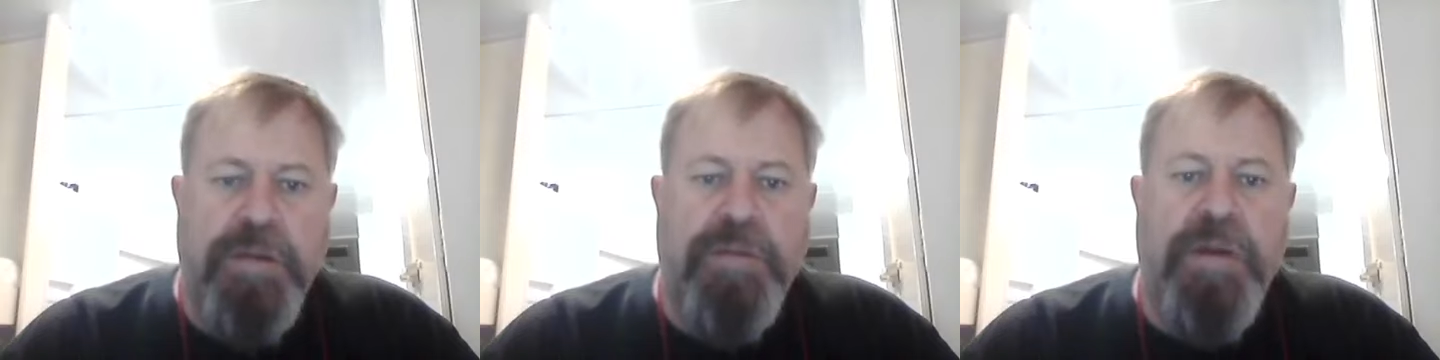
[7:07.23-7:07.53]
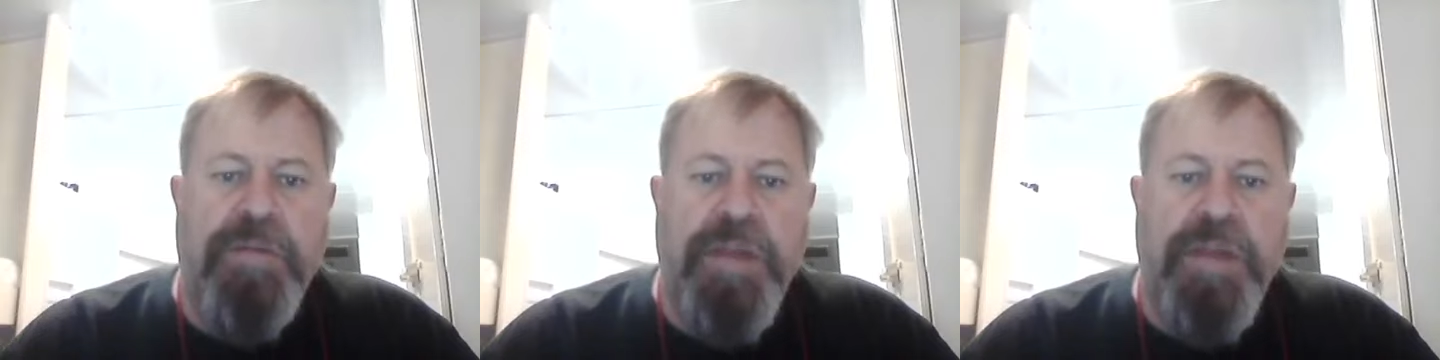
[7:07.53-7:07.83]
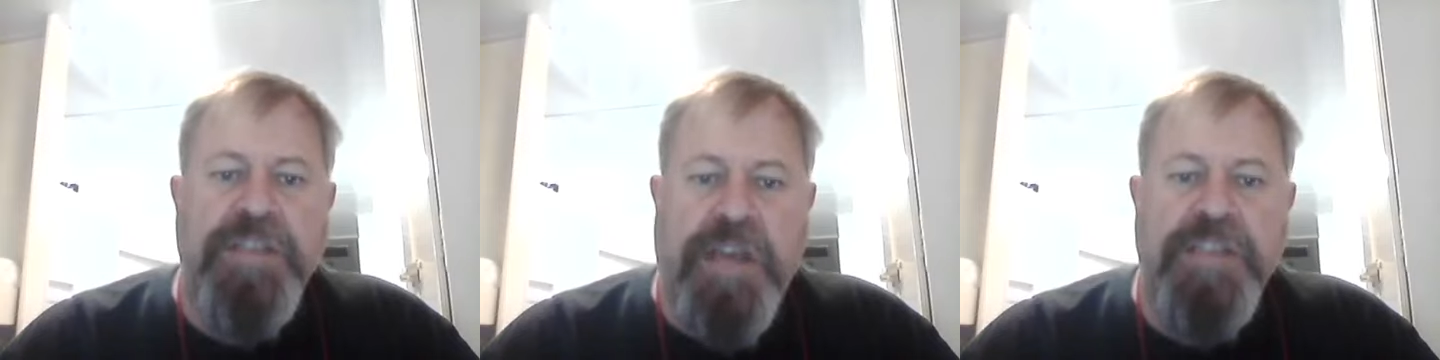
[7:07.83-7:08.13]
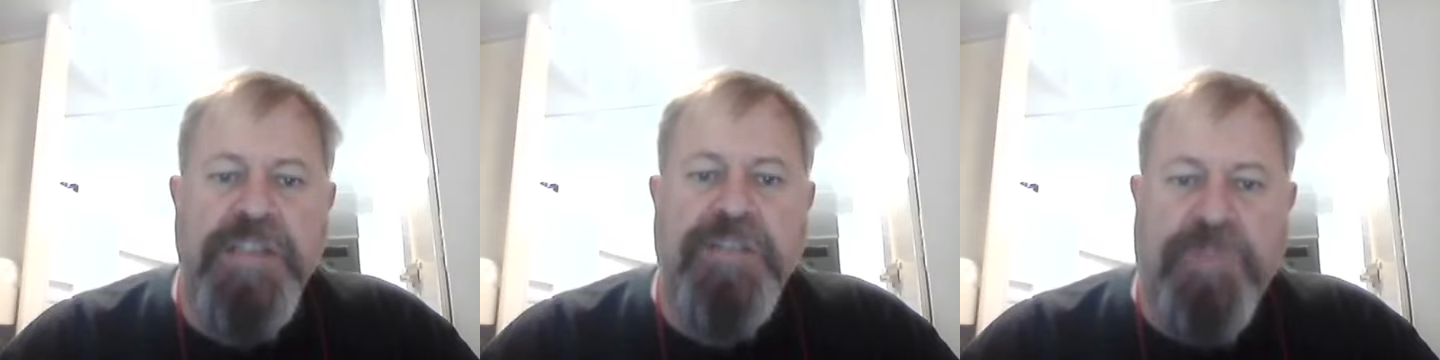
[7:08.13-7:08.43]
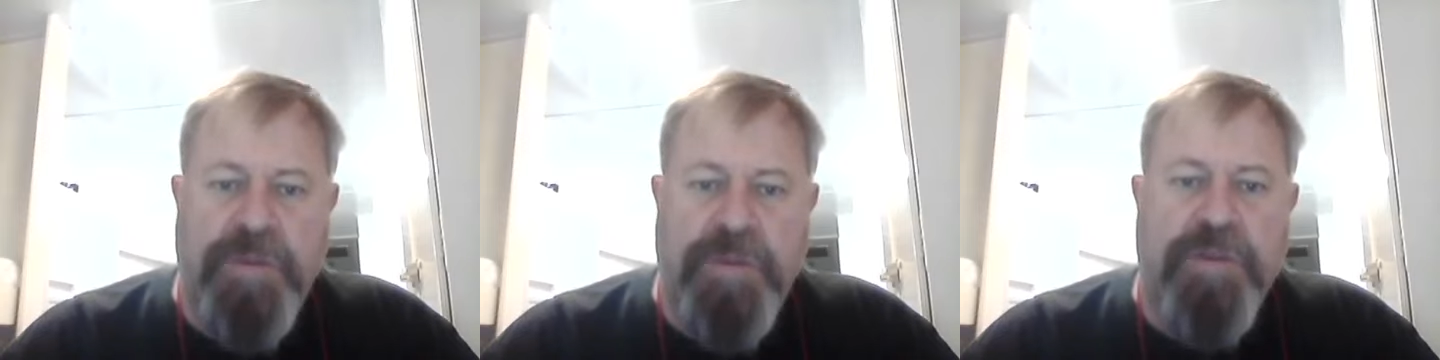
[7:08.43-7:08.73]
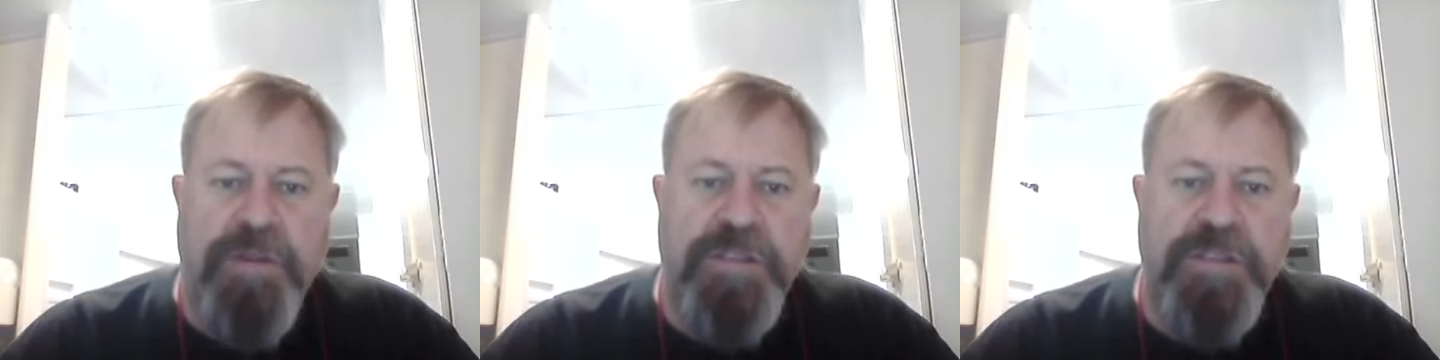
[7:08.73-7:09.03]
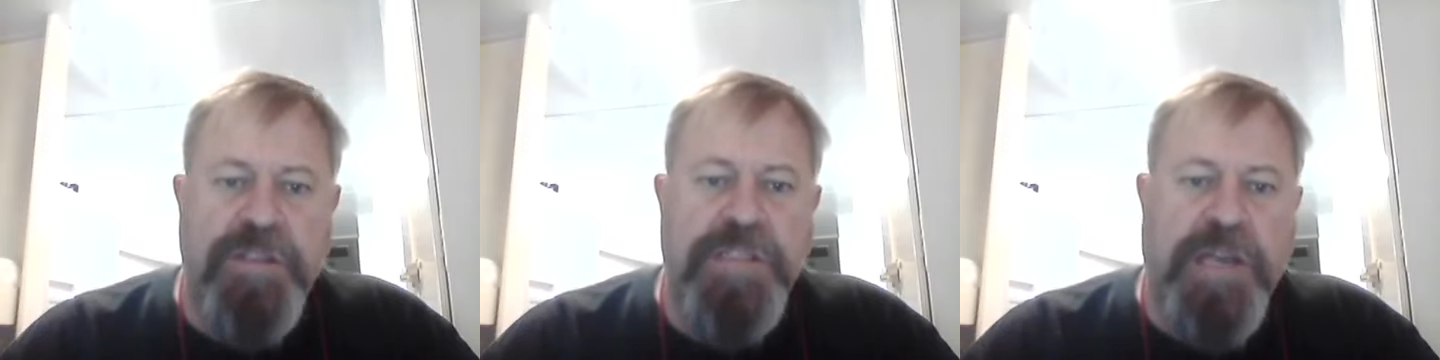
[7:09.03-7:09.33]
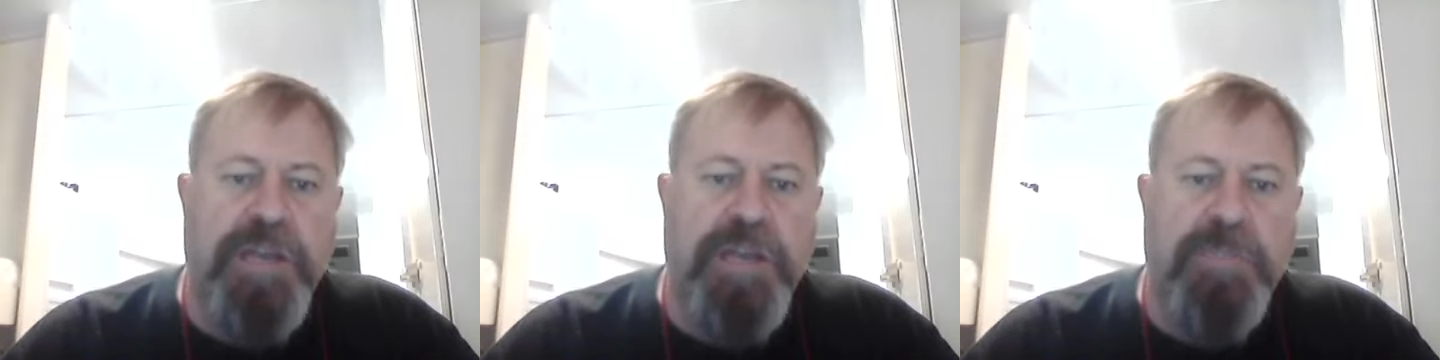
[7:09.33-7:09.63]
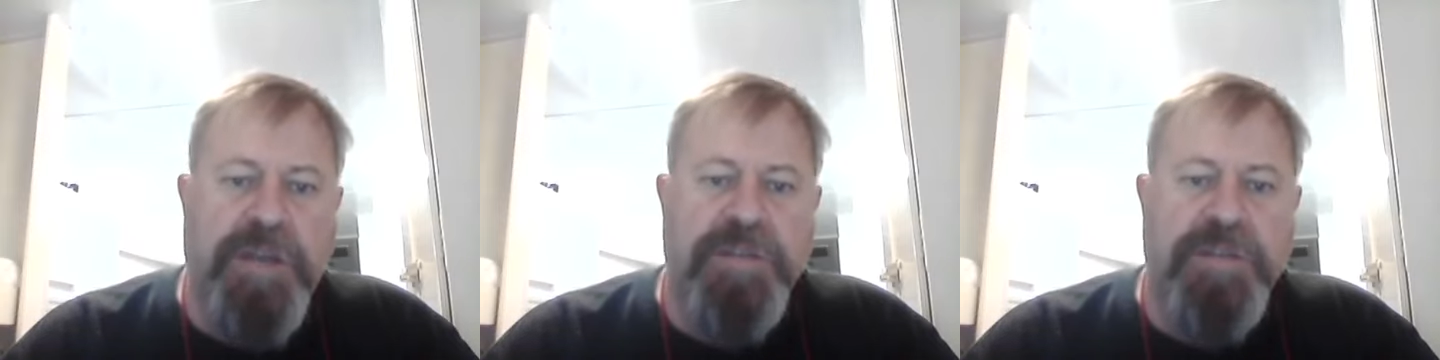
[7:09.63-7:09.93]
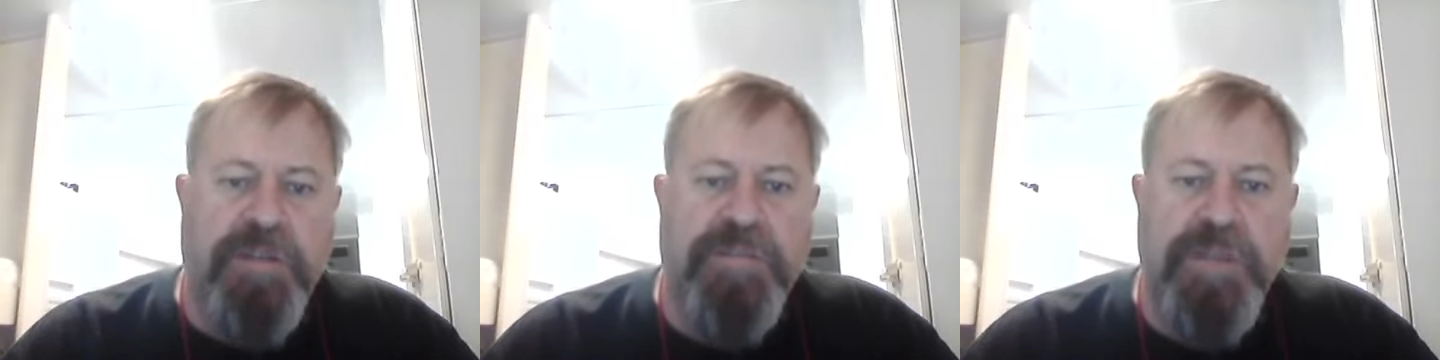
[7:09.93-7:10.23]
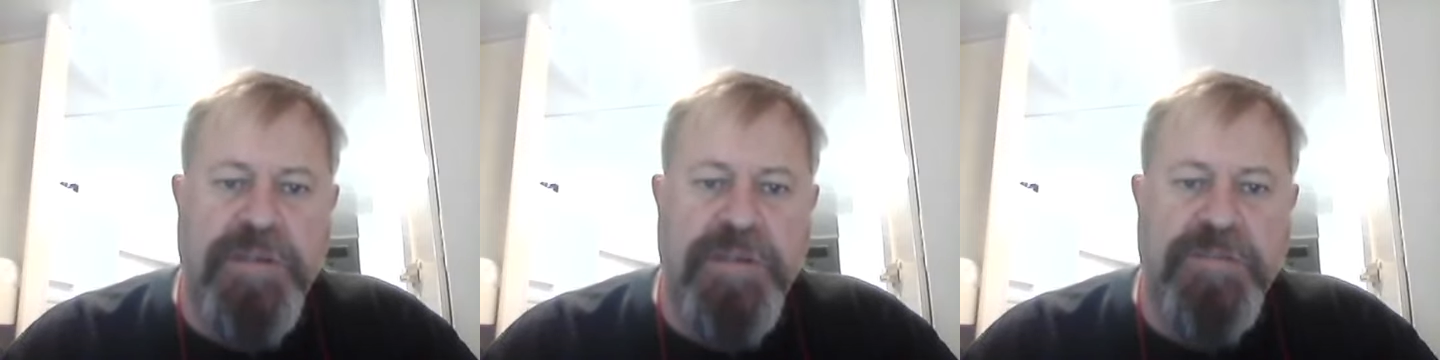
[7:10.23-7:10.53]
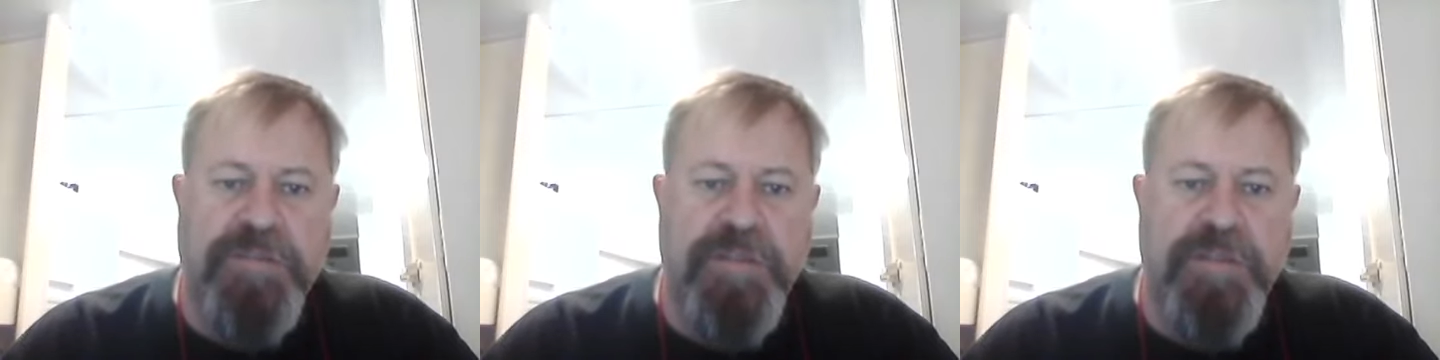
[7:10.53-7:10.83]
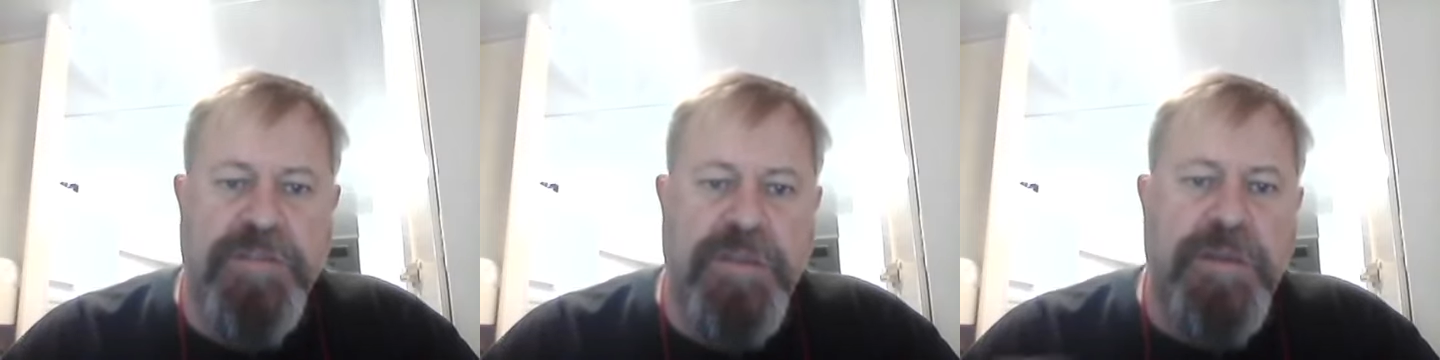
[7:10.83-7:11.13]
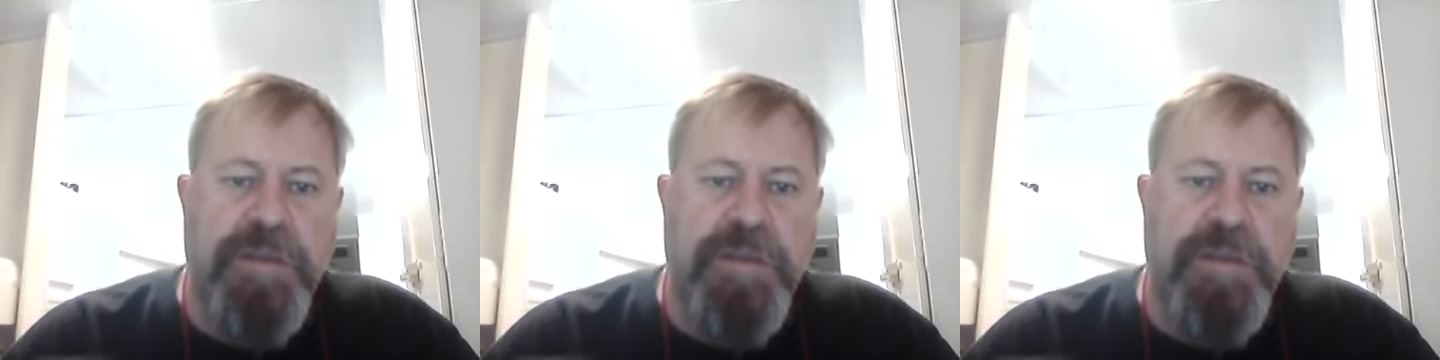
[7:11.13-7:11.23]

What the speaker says: that's actually from erosion that's taken place over millions of years.